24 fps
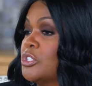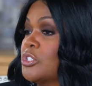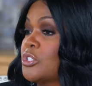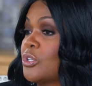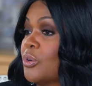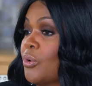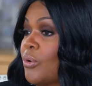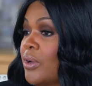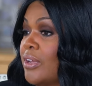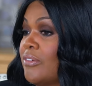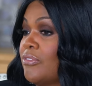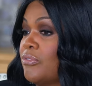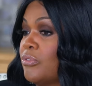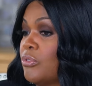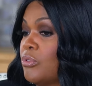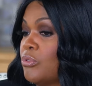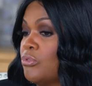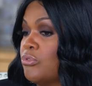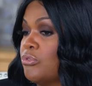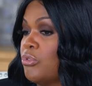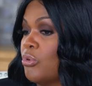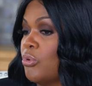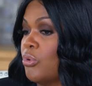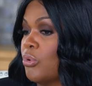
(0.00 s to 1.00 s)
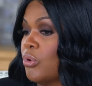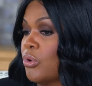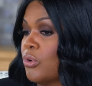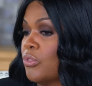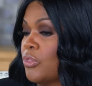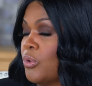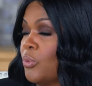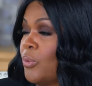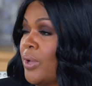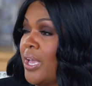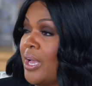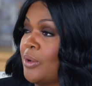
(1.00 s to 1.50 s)
just grateful for
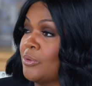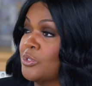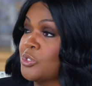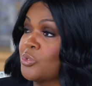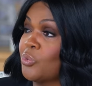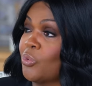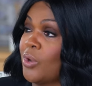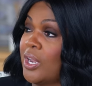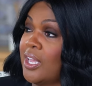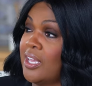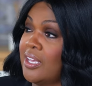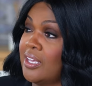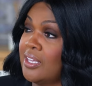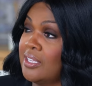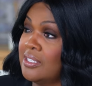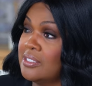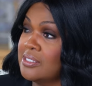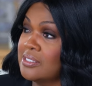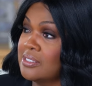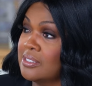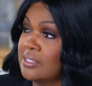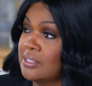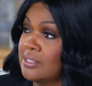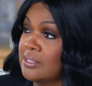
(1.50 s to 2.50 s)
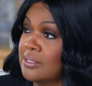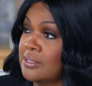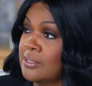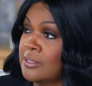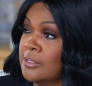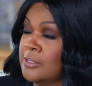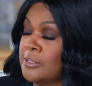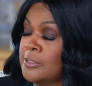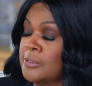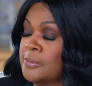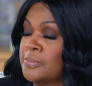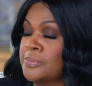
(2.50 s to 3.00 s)
the way I was raised.
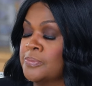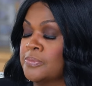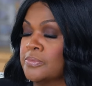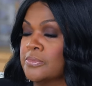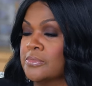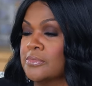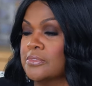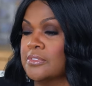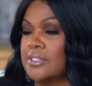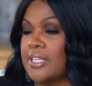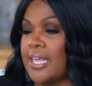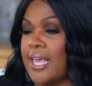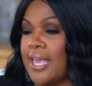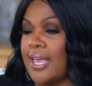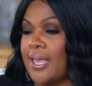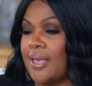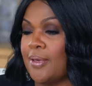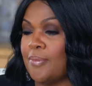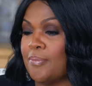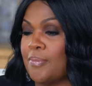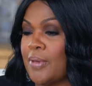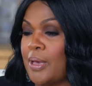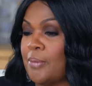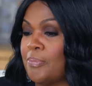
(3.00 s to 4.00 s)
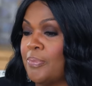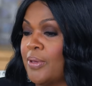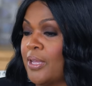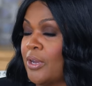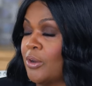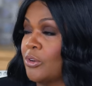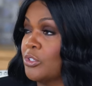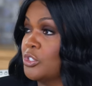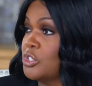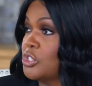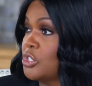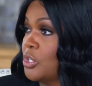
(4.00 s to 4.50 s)
Mm-hmm that my
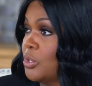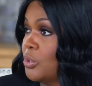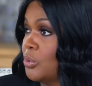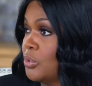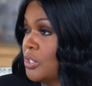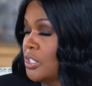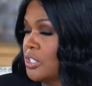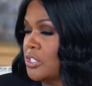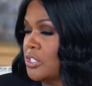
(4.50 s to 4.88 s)
parents told